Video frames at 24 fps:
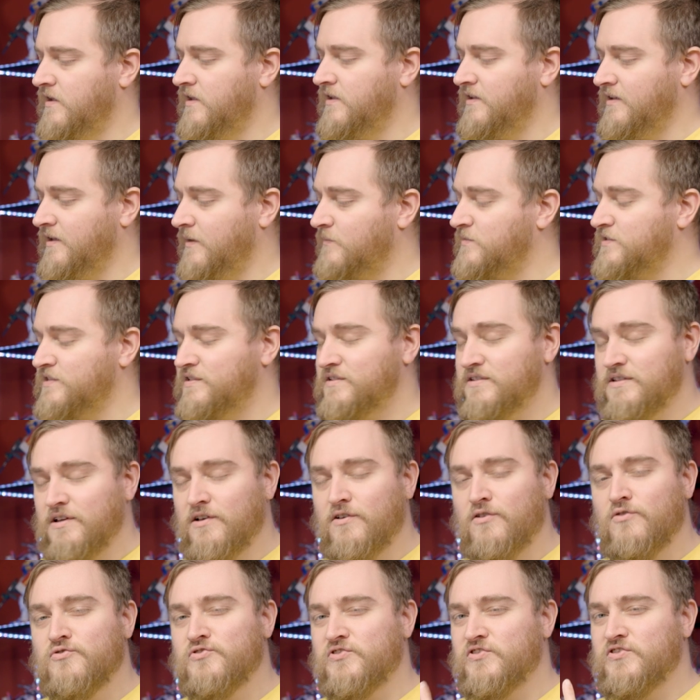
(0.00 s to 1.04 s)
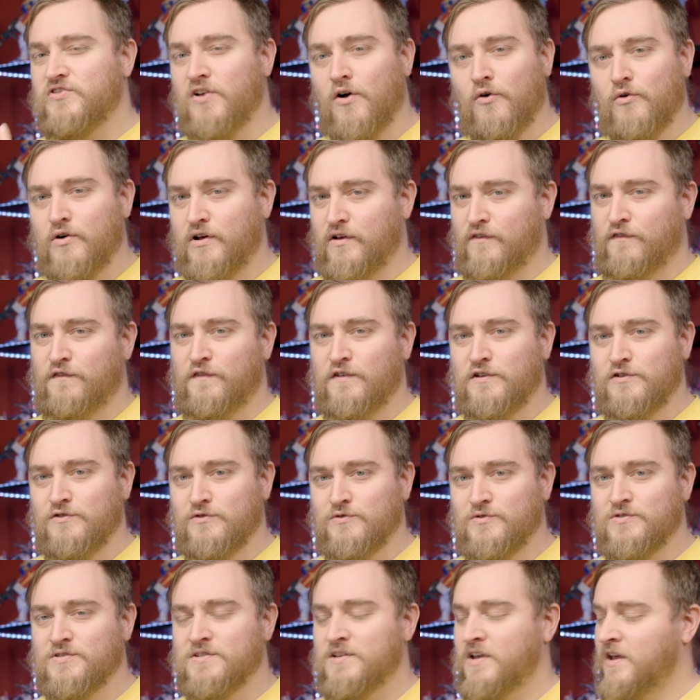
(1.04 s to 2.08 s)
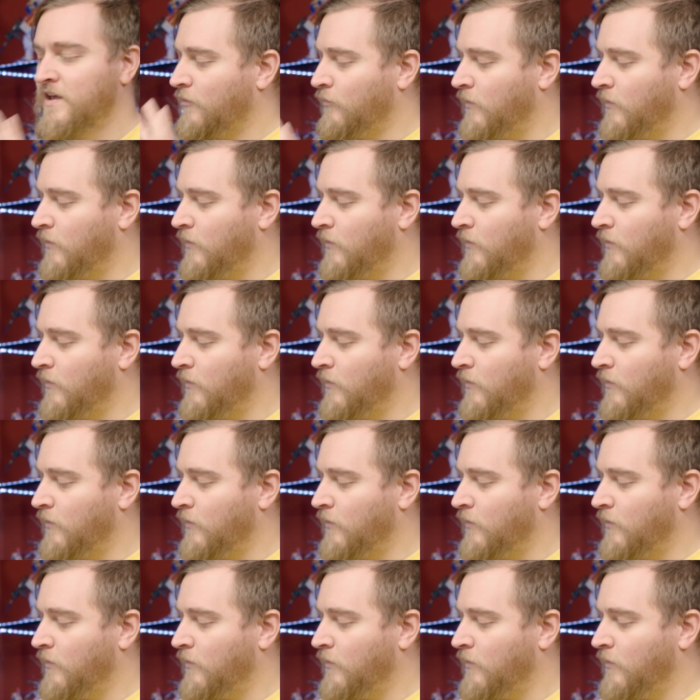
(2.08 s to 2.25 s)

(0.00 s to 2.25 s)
I'm still so confused